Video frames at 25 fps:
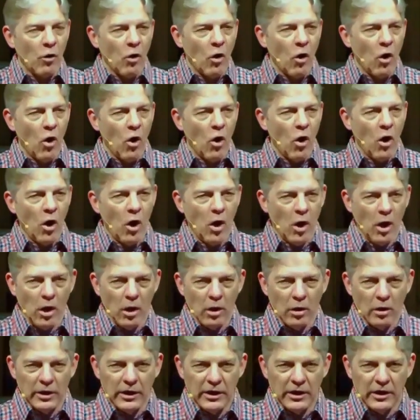And they're
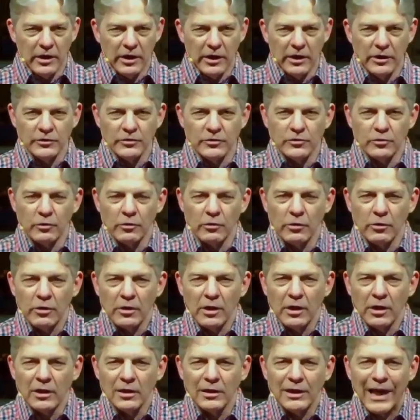all
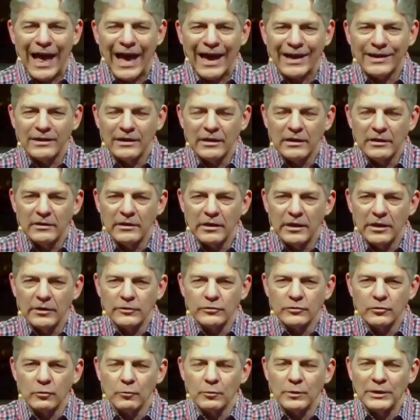
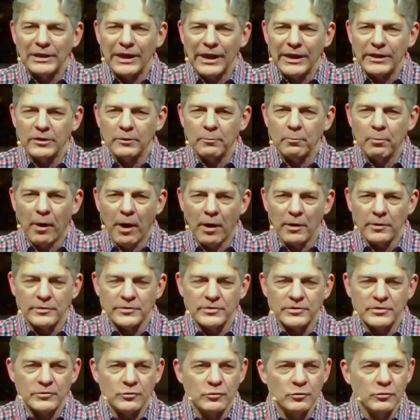interlocking, interrelated
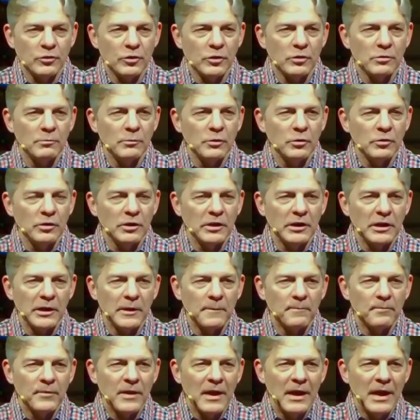parts to the
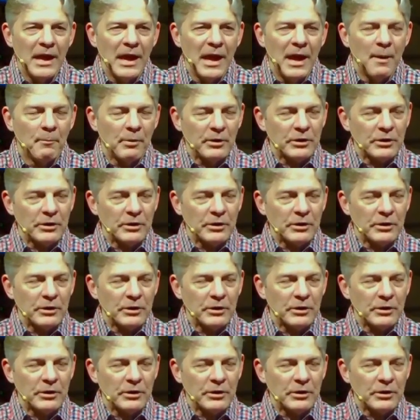community.